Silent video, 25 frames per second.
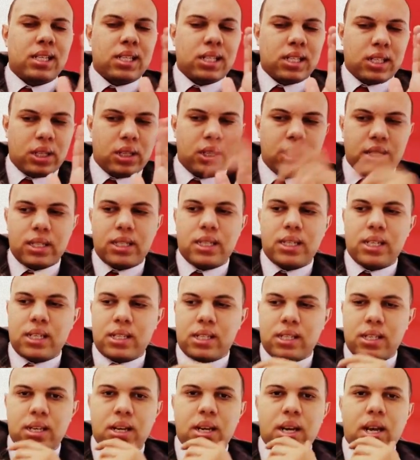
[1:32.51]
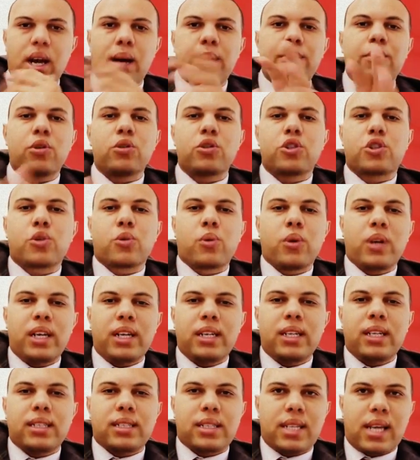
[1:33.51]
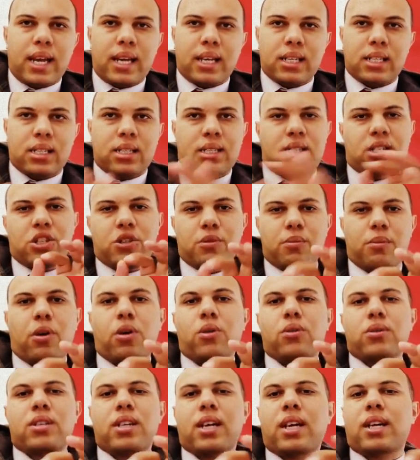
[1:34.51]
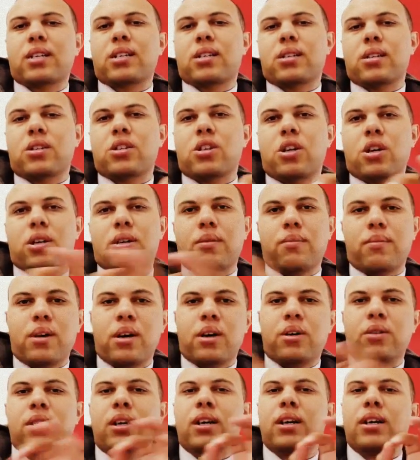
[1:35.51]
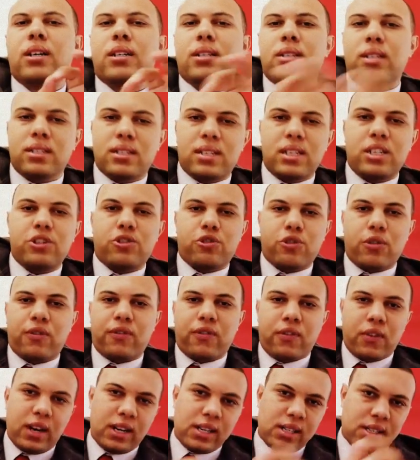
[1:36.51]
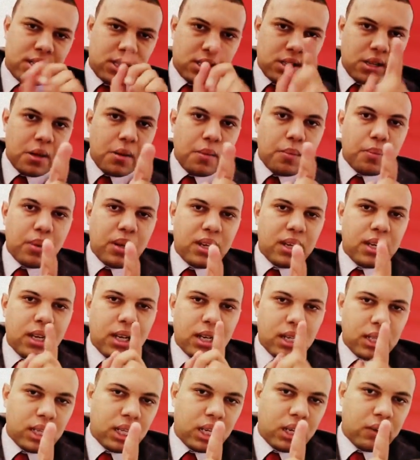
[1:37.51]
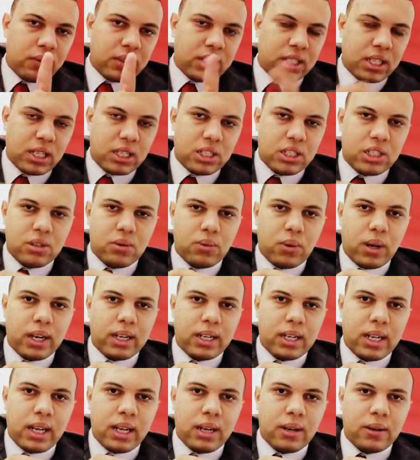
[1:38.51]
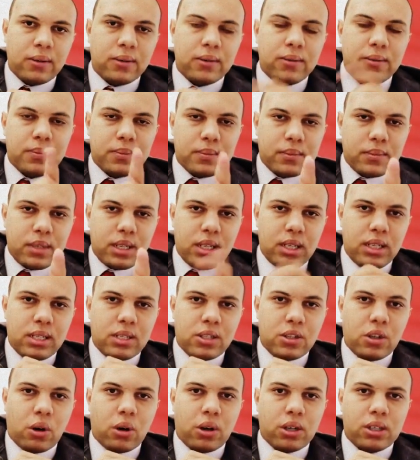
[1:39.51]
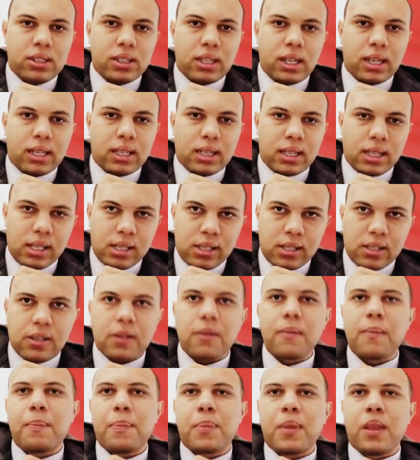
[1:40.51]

So look at this. I'm going to read a text, a small text to talk about these intro phrases. Pay a lot of attention right now. He starts like this.